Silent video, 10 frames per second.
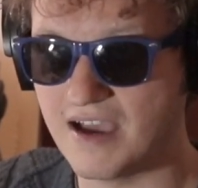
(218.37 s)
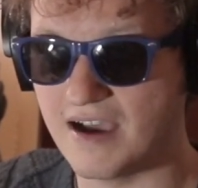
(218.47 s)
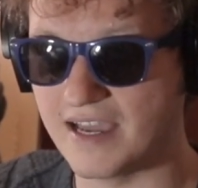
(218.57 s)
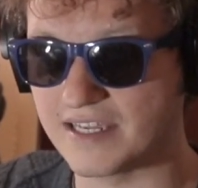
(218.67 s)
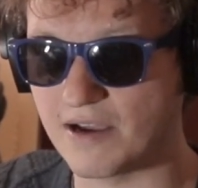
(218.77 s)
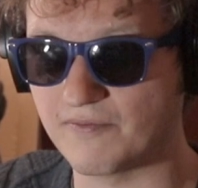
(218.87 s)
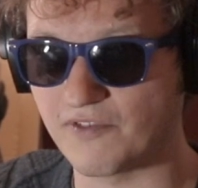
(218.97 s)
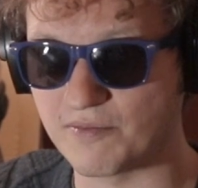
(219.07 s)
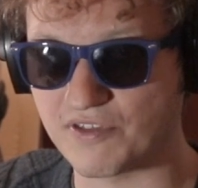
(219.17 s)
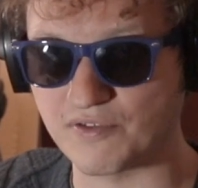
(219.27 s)
I come
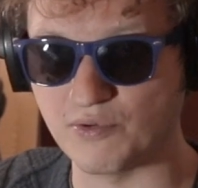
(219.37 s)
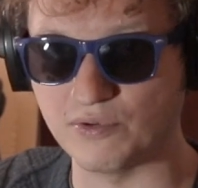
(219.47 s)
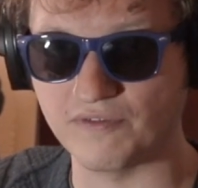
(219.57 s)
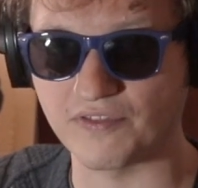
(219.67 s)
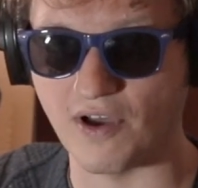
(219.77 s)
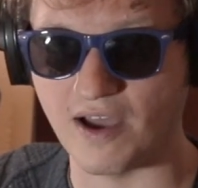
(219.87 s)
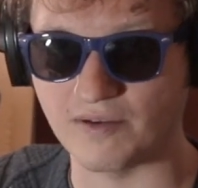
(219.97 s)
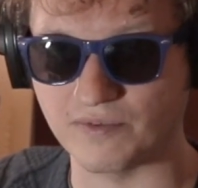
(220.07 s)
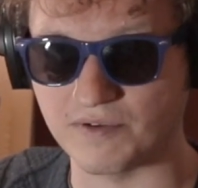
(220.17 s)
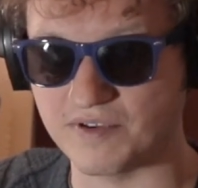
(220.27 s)
from a school of
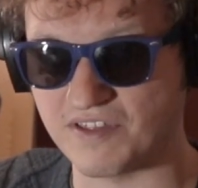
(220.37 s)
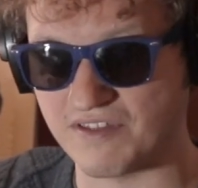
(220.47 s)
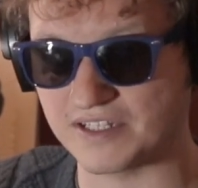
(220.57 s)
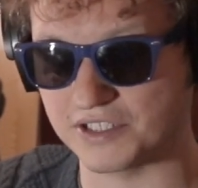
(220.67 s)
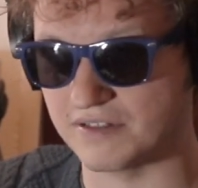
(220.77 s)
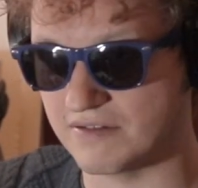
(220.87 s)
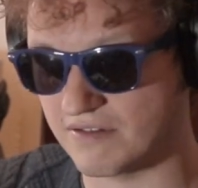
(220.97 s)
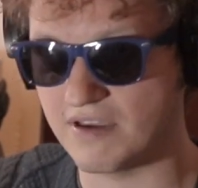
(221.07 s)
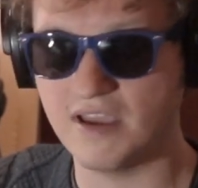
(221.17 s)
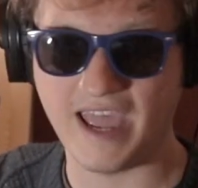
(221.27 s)
thought where we sections,